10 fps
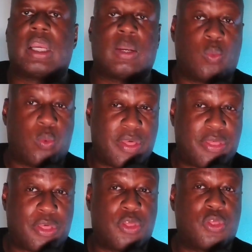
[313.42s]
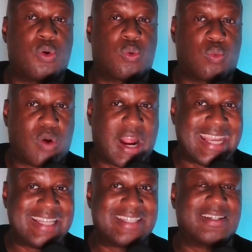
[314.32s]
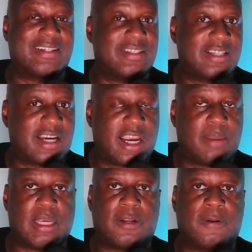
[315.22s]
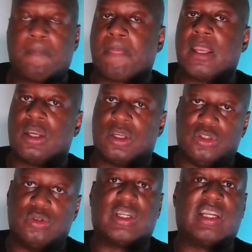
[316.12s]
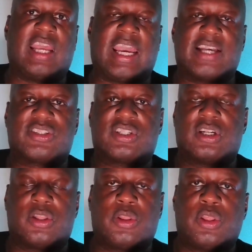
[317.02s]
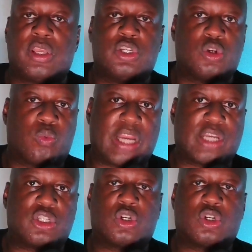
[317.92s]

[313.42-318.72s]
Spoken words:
With the right timing, you can ask the direct